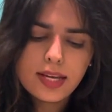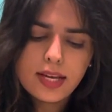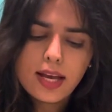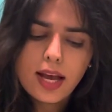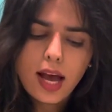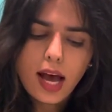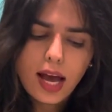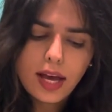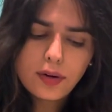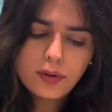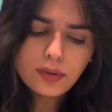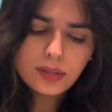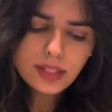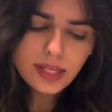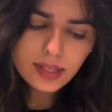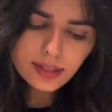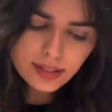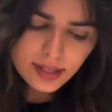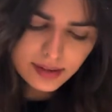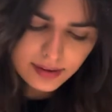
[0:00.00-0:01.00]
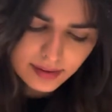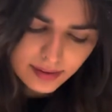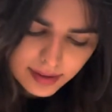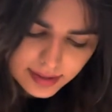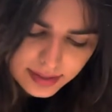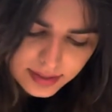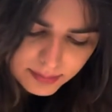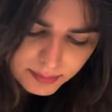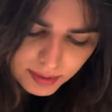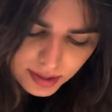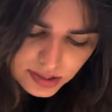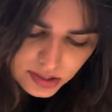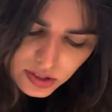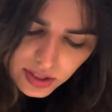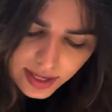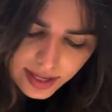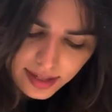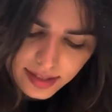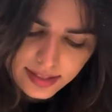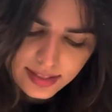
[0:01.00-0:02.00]
I don't think there is much
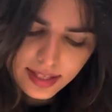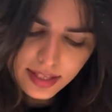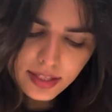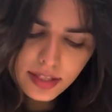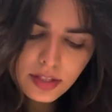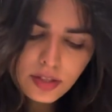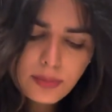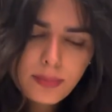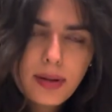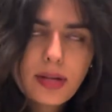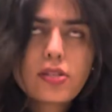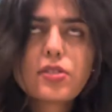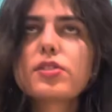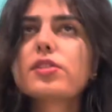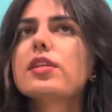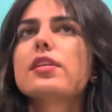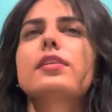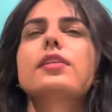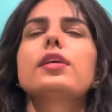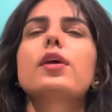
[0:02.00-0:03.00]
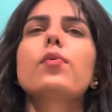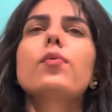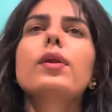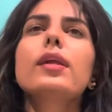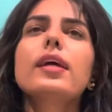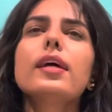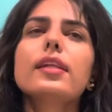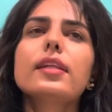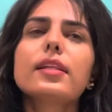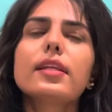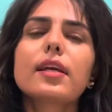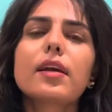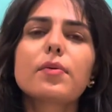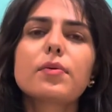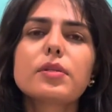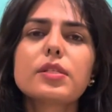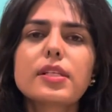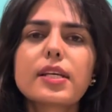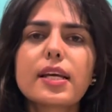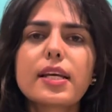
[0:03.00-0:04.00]
else I need to mention. The only other thing I would
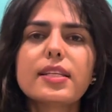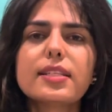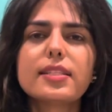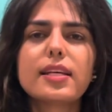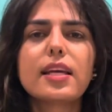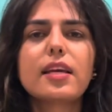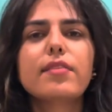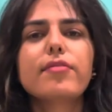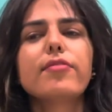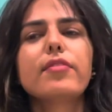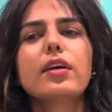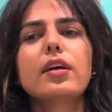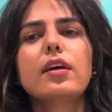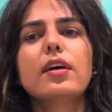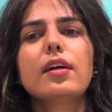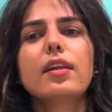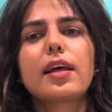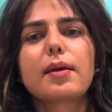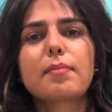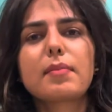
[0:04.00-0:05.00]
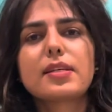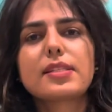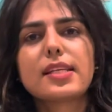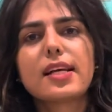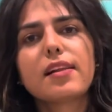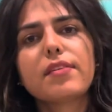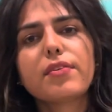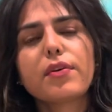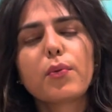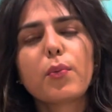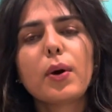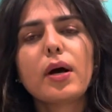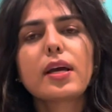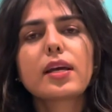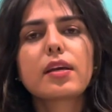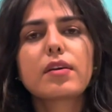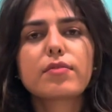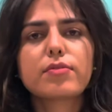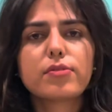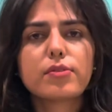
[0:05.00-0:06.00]
say is that if, like myself, you're working
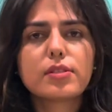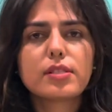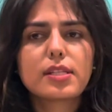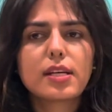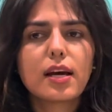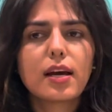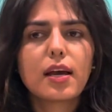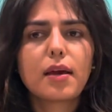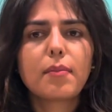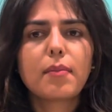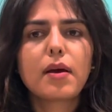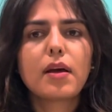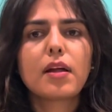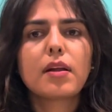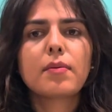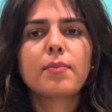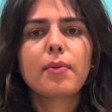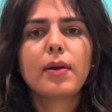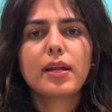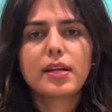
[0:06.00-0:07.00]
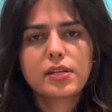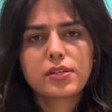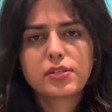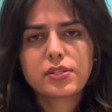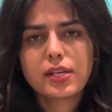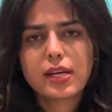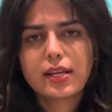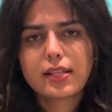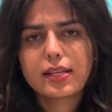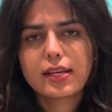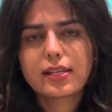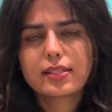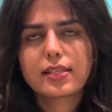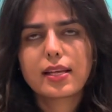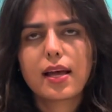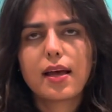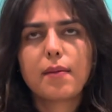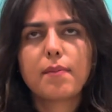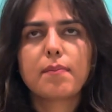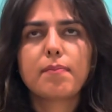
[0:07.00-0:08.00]
full time and planning to take the
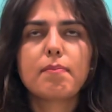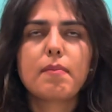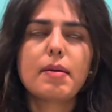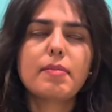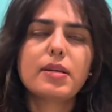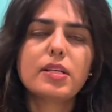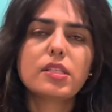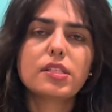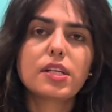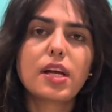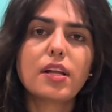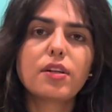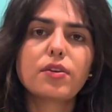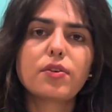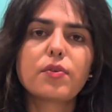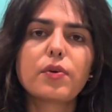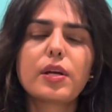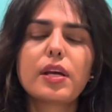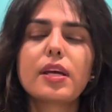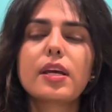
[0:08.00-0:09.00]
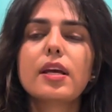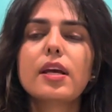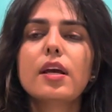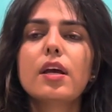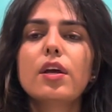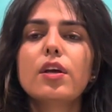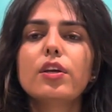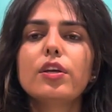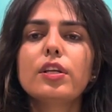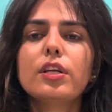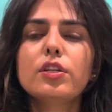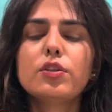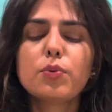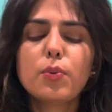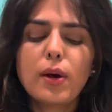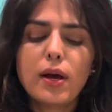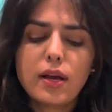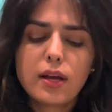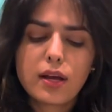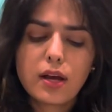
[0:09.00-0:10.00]
exam maybe in January, you need to
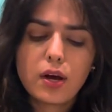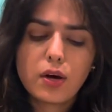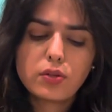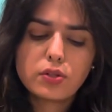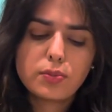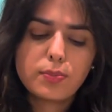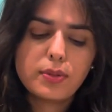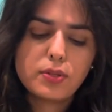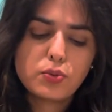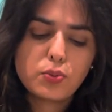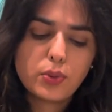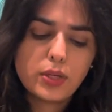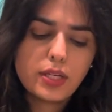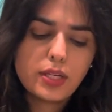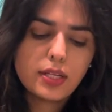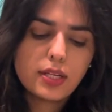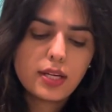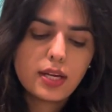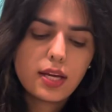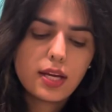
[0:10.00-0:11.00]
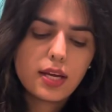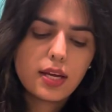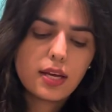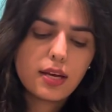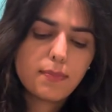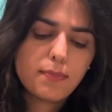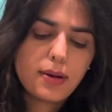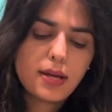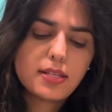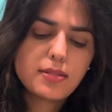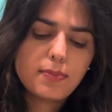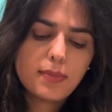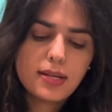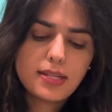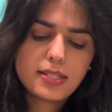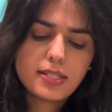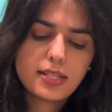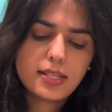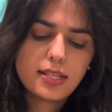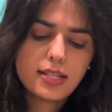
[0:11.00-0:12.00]
work out. So between past
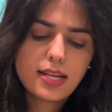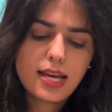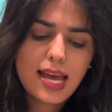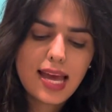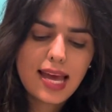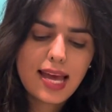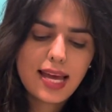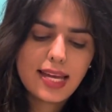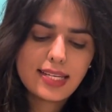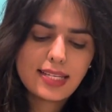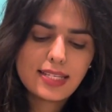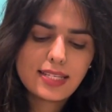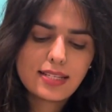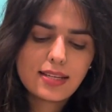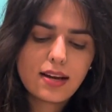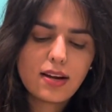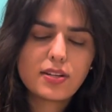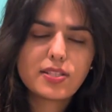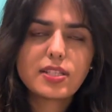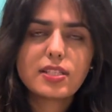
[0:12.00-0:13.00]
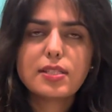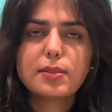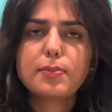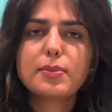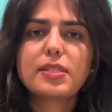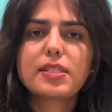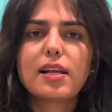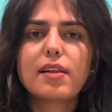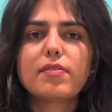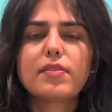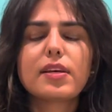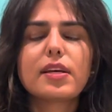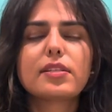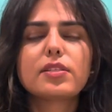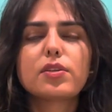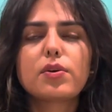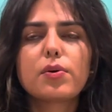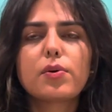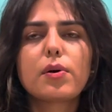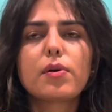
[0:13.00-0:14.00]
medicine and RCGP SelfTest, you
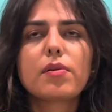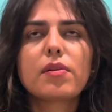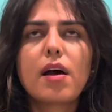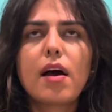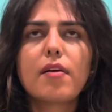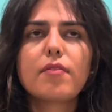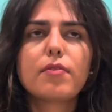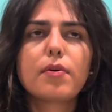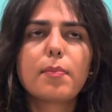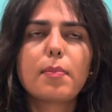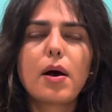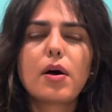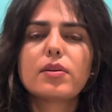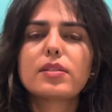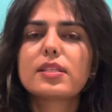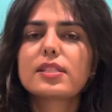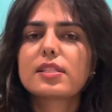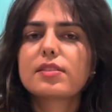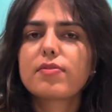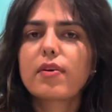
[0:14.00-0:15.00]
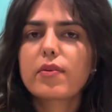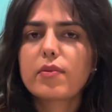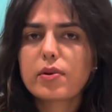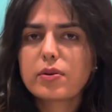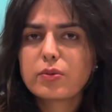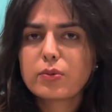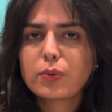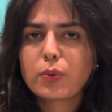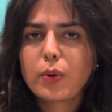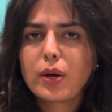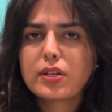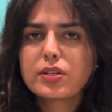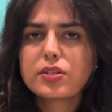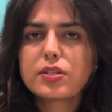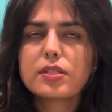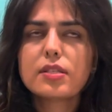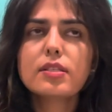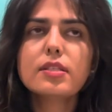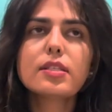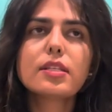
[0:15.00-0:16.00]
have about 6,500
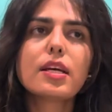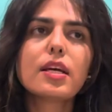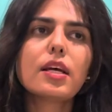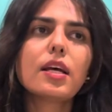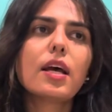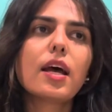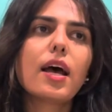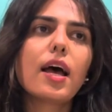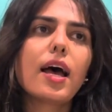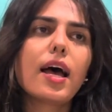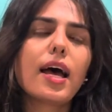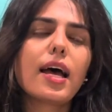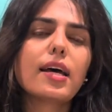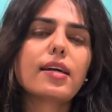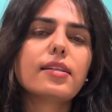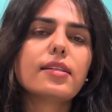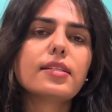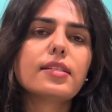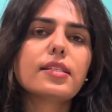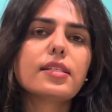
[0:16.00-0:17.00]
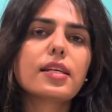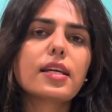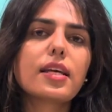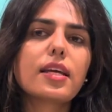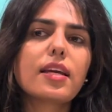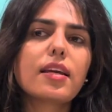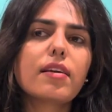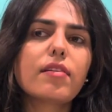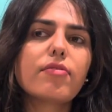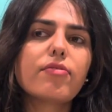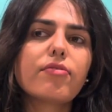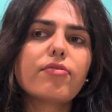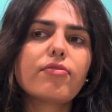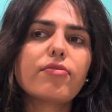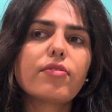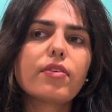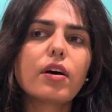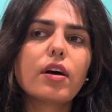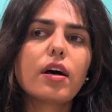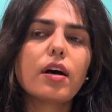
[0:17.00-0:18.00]
questions. And if
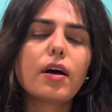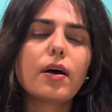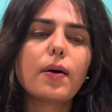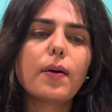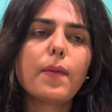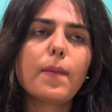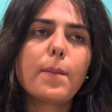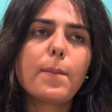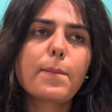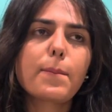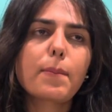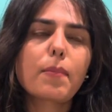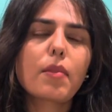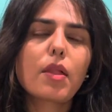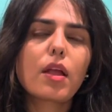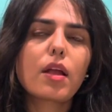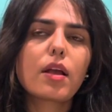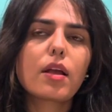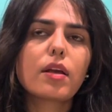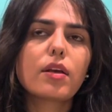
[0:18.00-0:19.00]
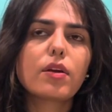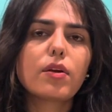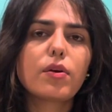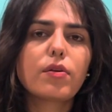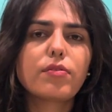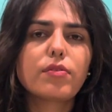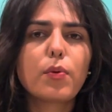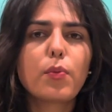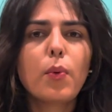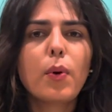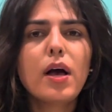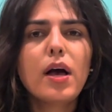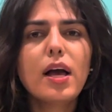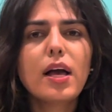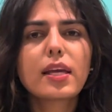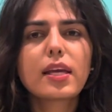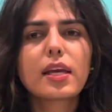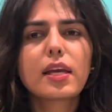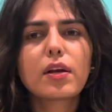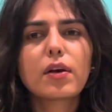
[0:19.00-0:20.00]
if you're
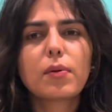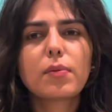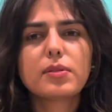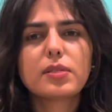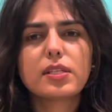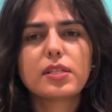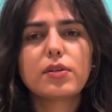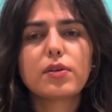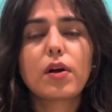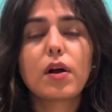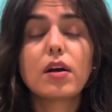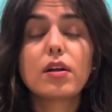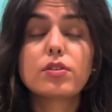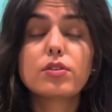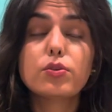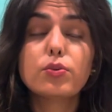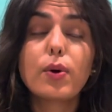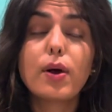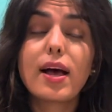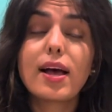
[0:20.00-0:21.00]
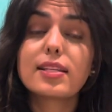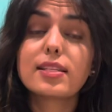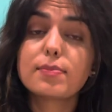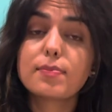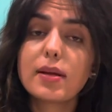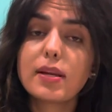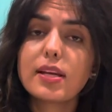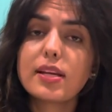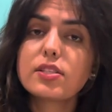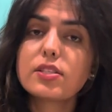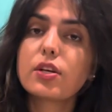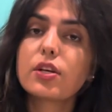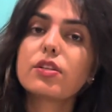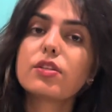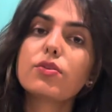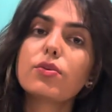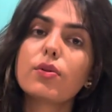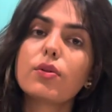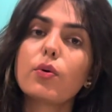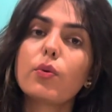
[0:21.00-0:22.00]
working, obviously you can't do as many as you can do on
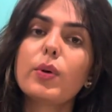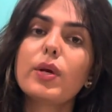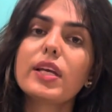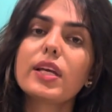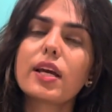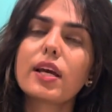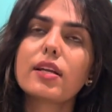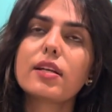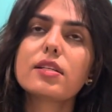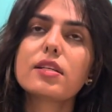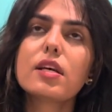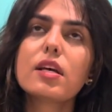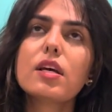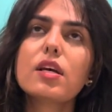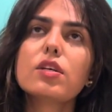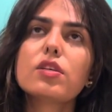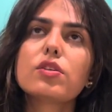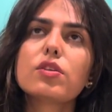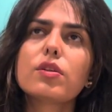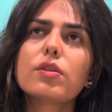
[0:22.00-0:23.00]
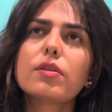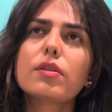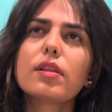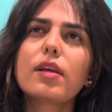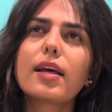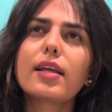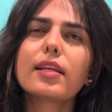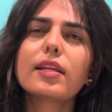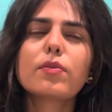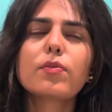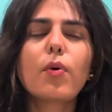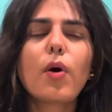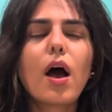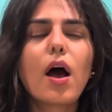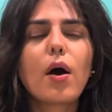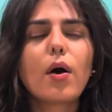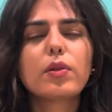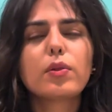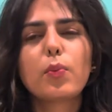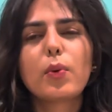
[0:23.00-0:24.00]
the weekend. So I think the
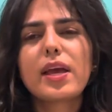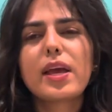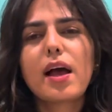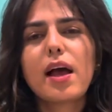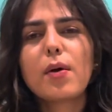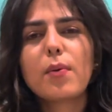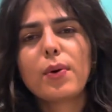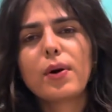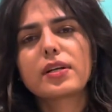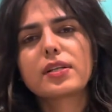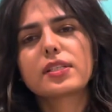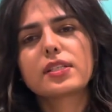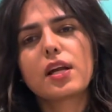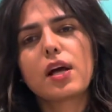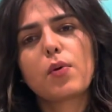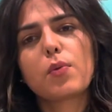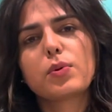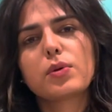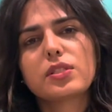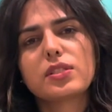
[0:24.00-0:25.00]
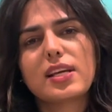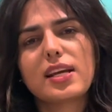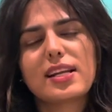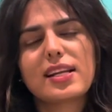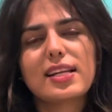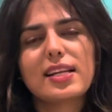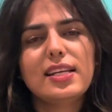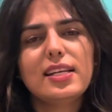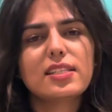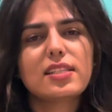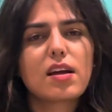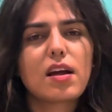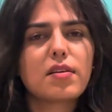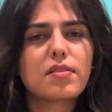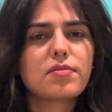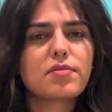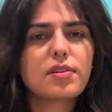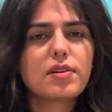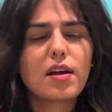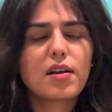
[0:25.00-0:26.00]
way I worked it out was at least
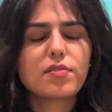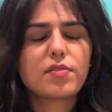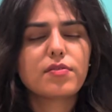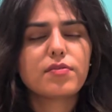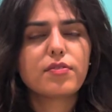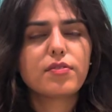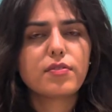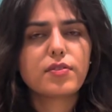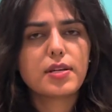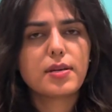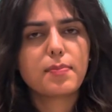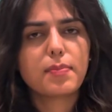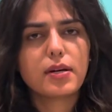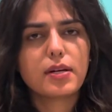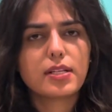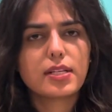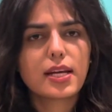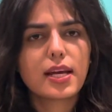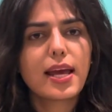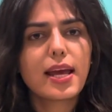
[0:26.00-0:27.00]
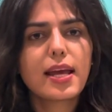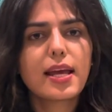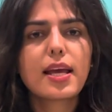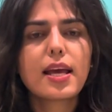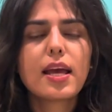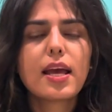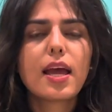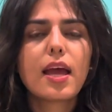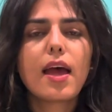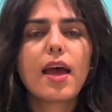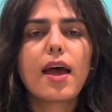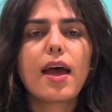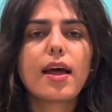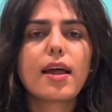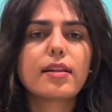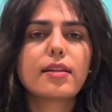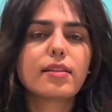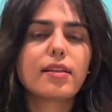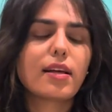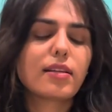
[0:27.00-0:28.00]
150 per day, and
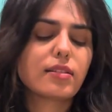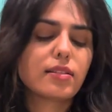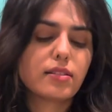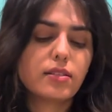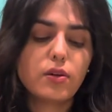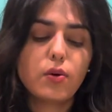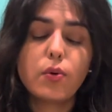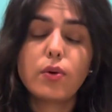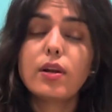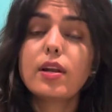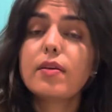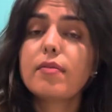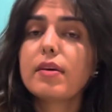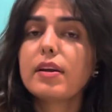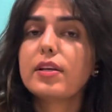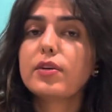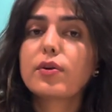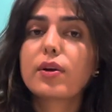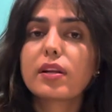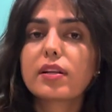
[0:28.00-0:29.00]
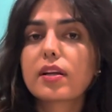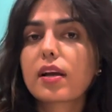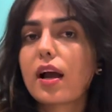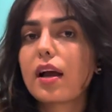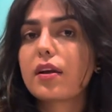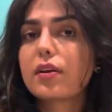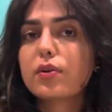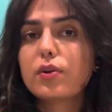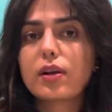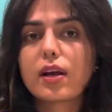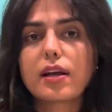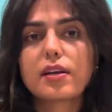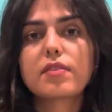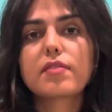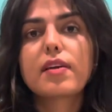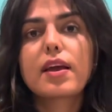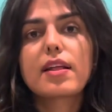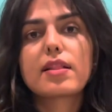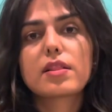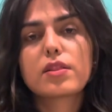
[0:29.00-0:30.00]
that's the only way you kind of
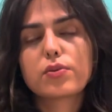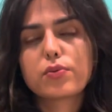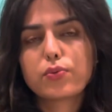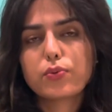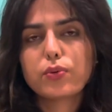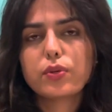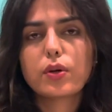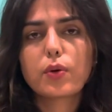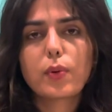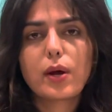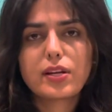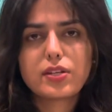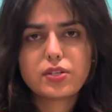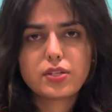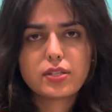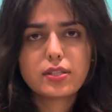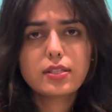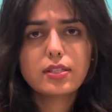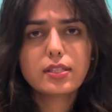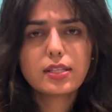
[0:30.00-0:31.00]
get through the questions.